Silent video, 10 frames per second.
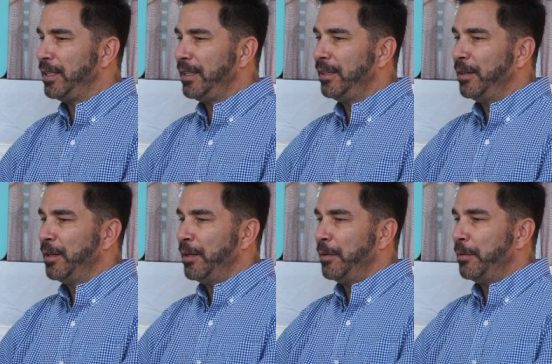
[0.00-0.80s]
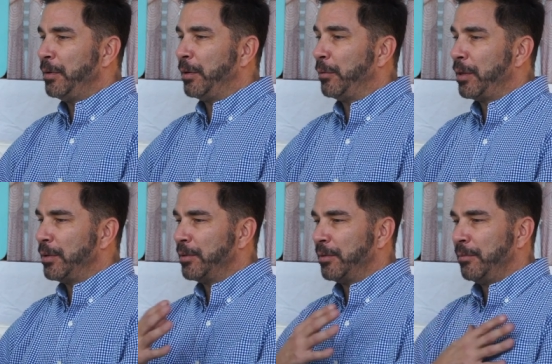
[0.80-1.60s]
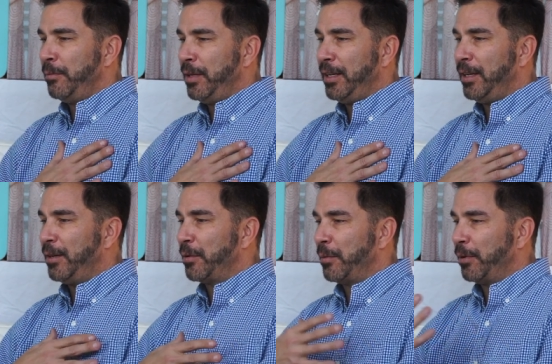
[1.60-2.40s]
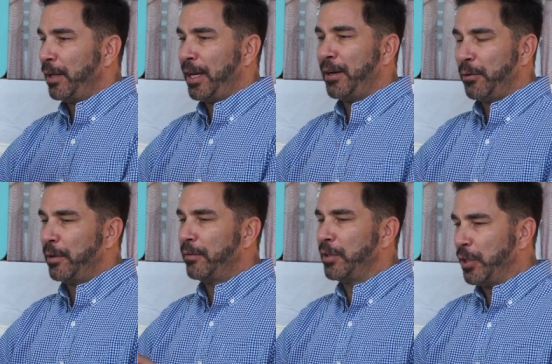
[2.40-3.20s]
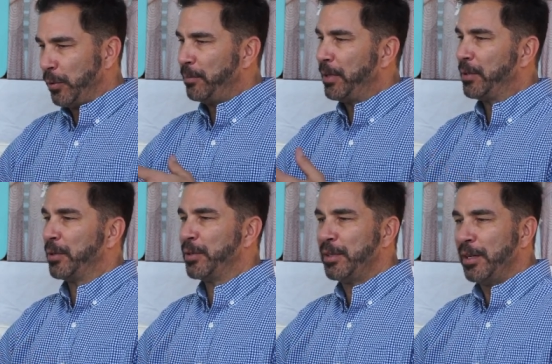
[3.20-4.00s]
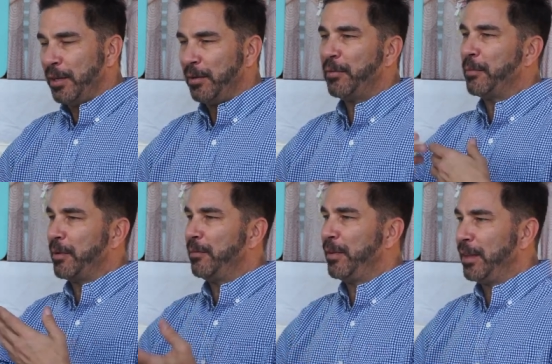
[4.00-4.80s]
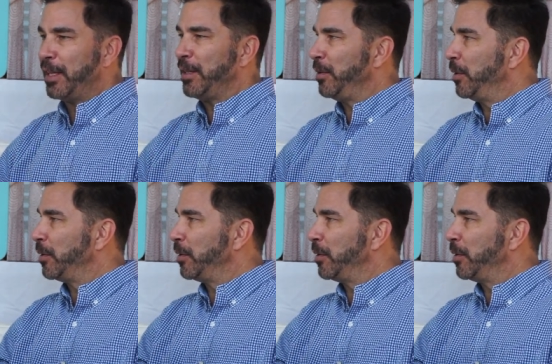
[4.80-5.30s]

see, you know, whether it's me or the planner, whoever showing pictures from an event that